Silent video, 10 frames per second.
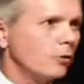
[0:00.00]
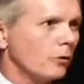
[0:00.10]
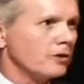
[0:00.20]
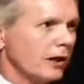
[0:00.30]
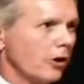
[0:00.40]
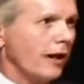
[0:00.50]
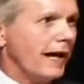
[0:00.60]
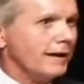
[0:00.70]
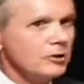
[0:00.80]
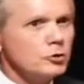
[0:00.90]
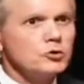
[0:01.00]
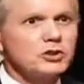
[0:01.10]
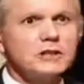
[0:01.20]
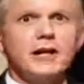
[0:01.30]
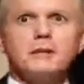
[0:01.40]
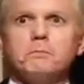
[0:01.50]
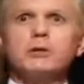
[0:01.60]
North Carolina, and you see a